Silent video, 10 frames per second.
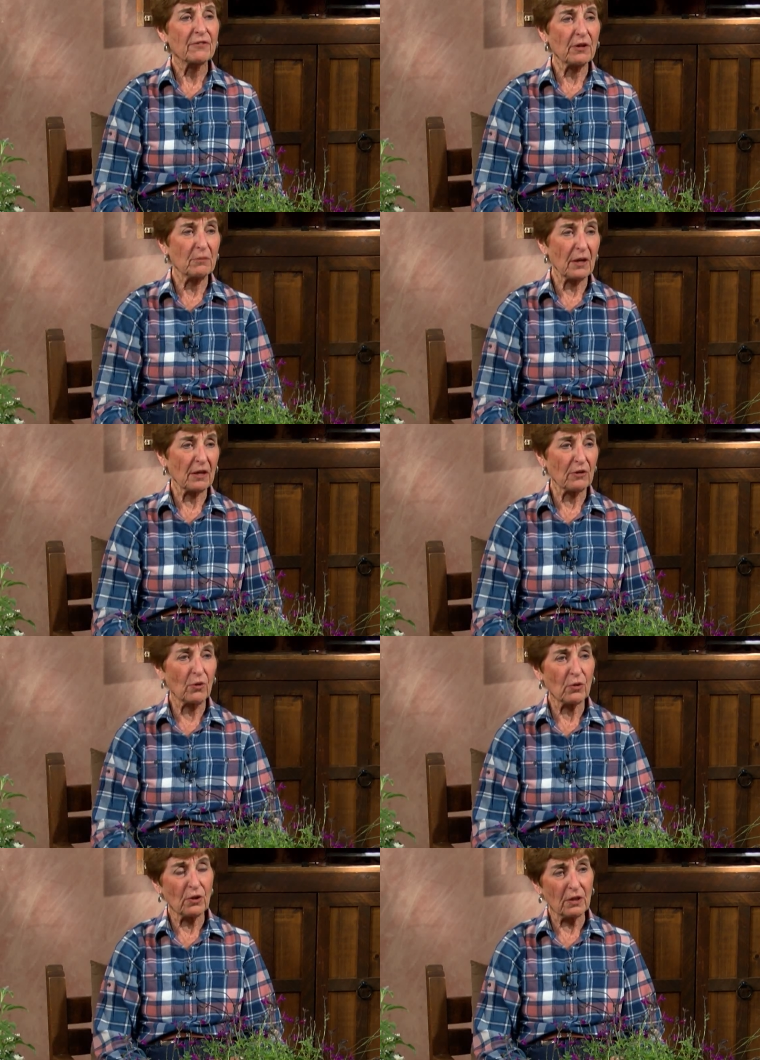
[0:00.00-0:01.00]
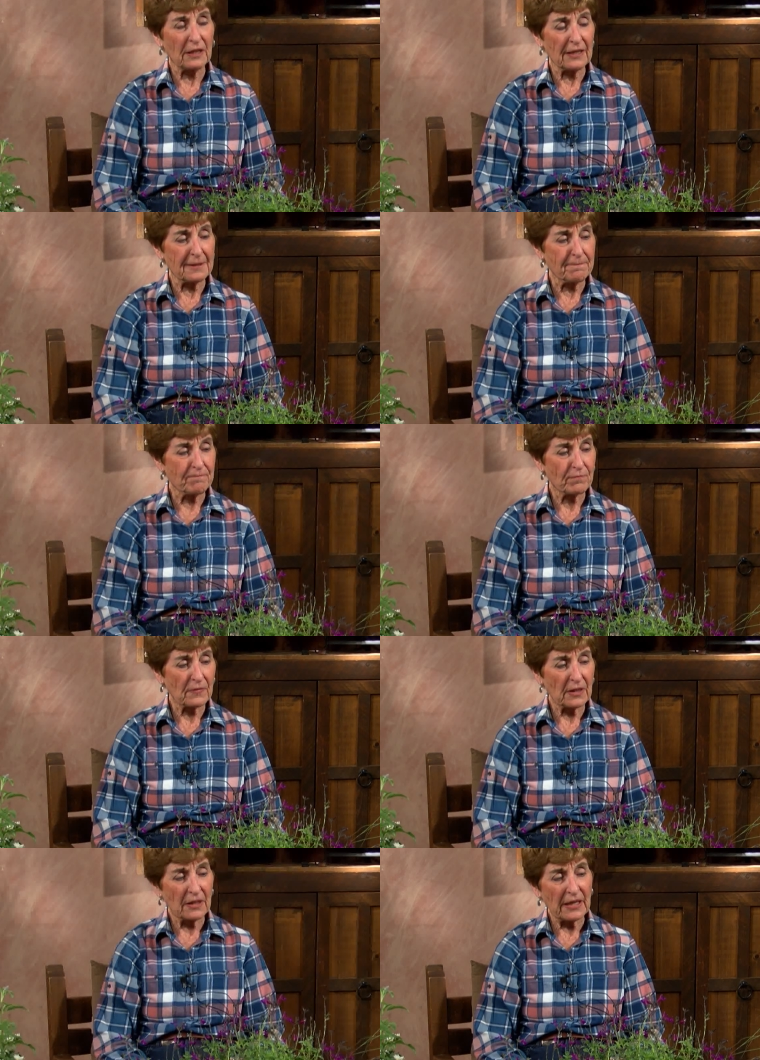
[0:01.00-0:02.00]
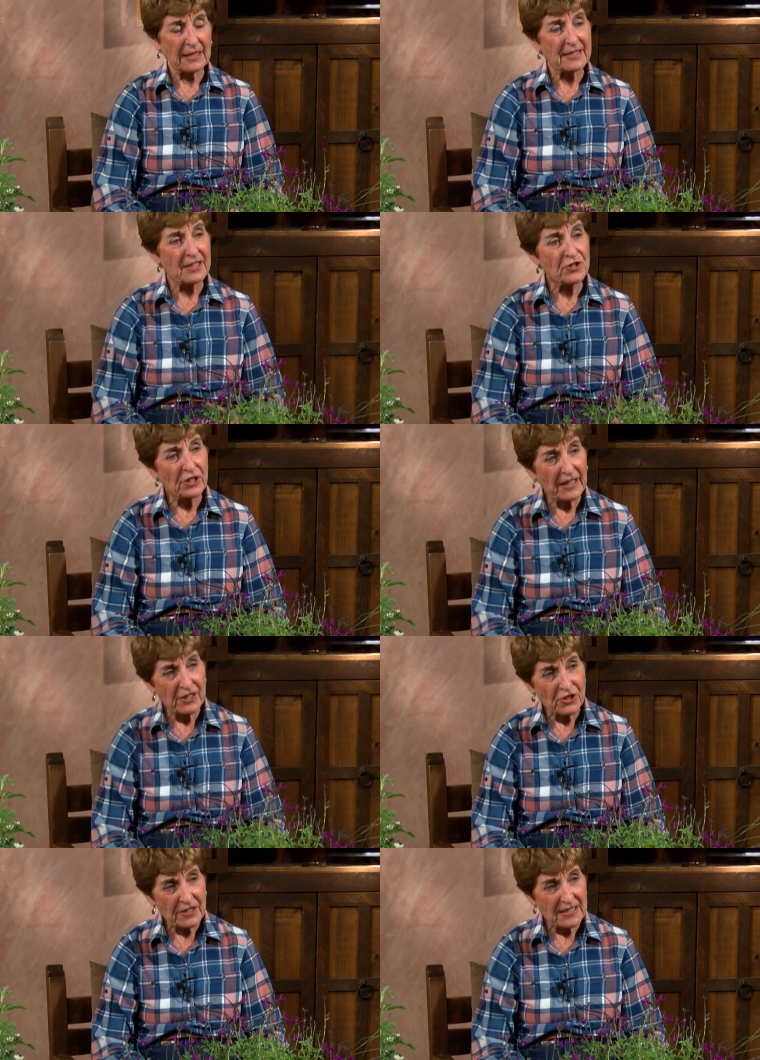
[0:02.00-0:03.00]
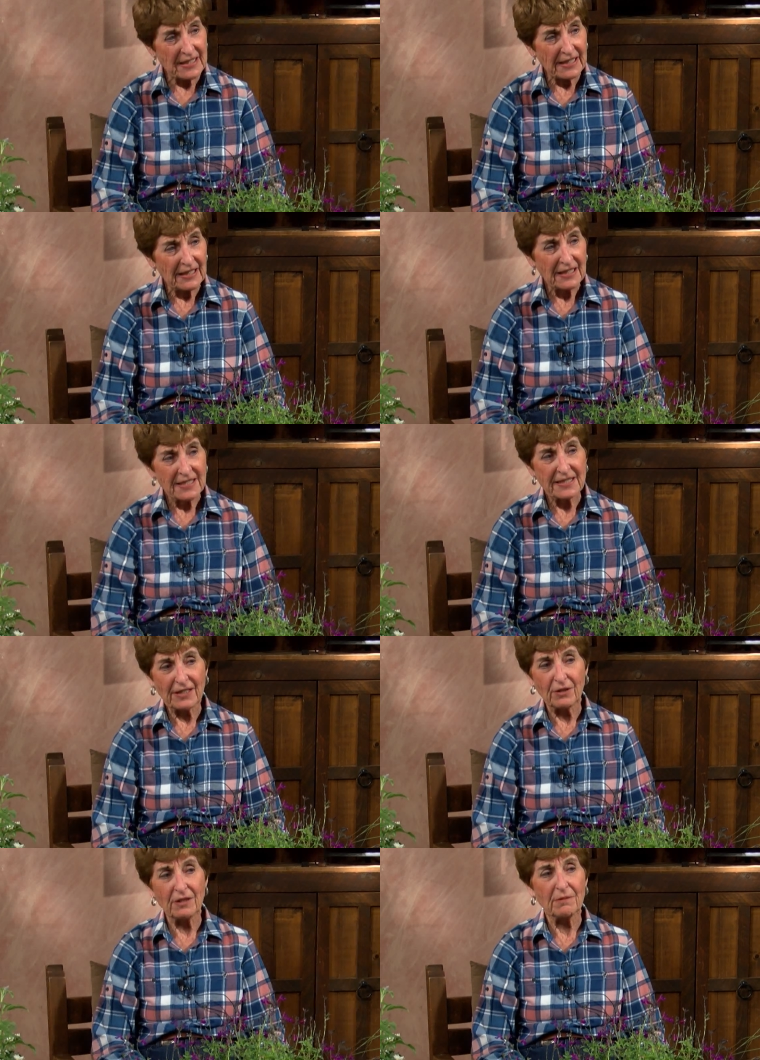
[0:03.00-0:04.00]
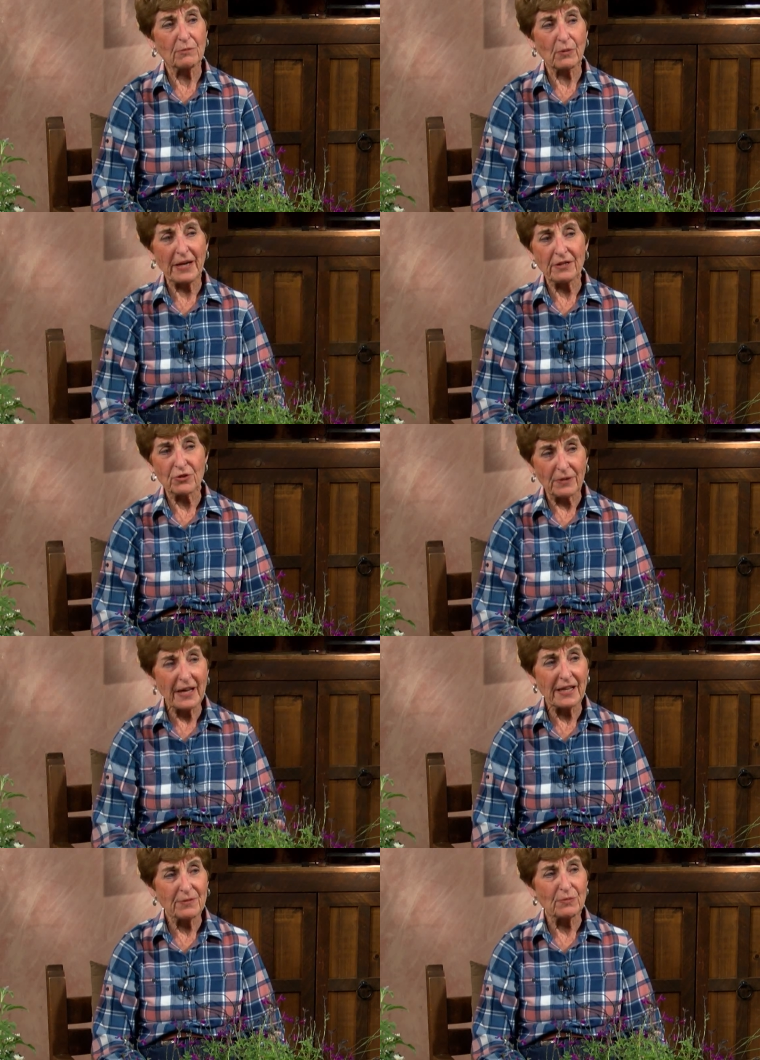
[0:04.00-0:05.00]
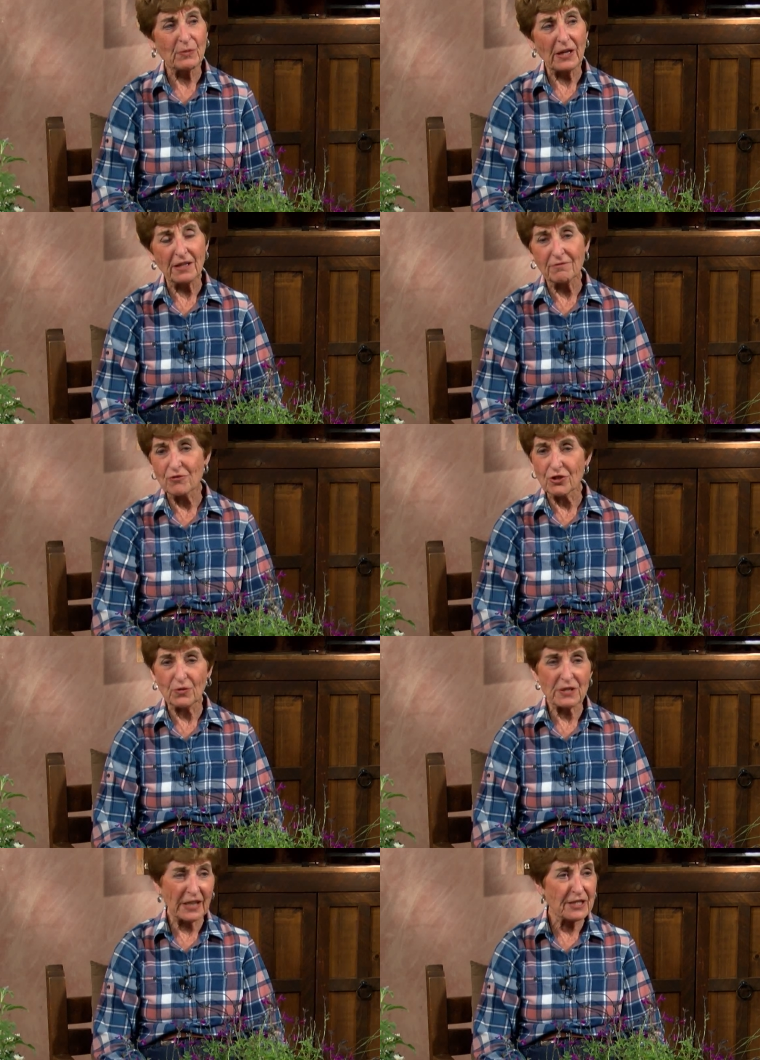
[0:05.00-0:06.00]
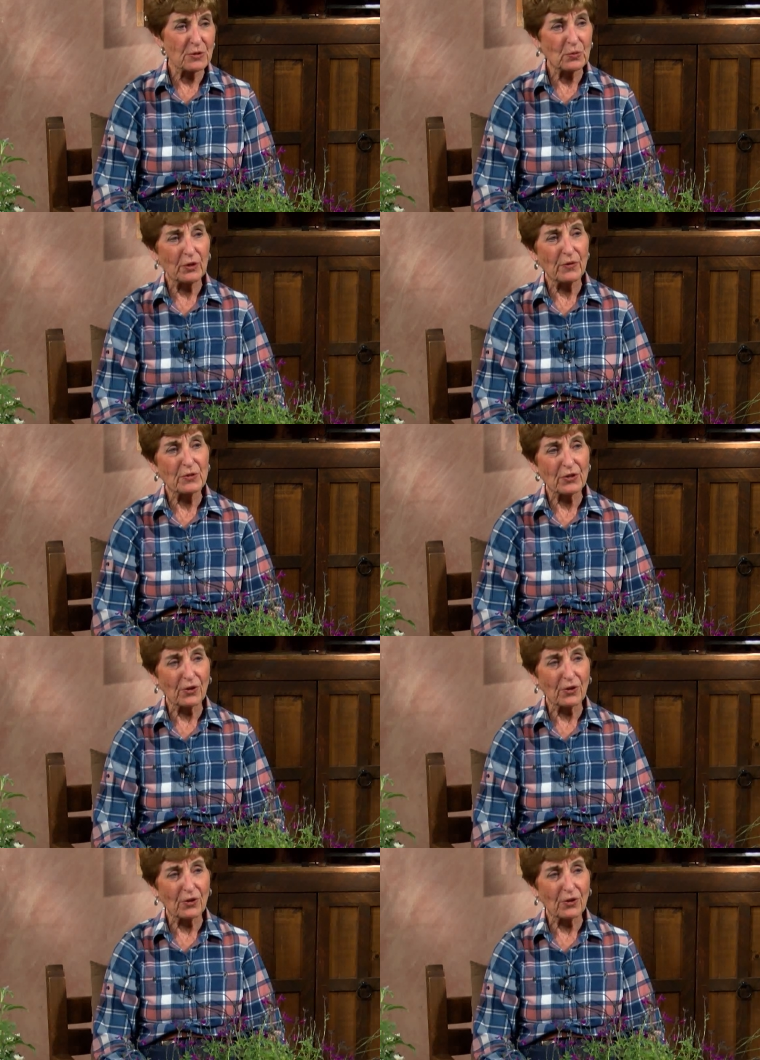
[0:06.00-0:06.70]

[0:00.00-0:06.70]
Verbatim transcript: from our local um, extension agency, Sarah Moran Duran, uh, Joe Sice was one of those